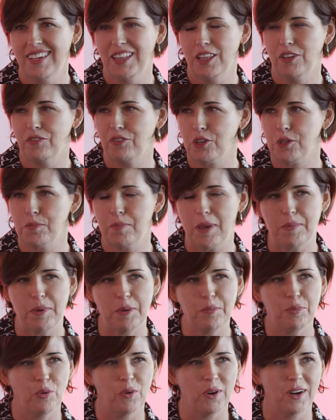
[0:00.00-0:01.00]
the first baby
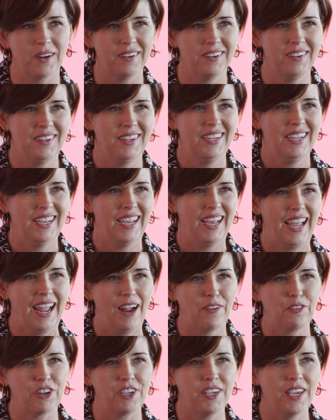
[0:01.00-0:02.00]
born uh,
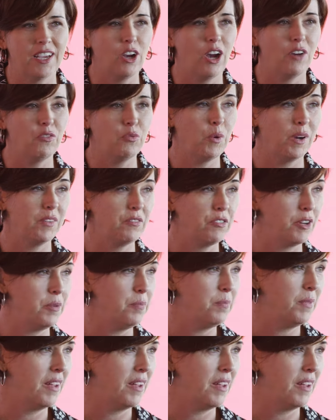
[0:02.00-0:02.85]
after kickoff won free,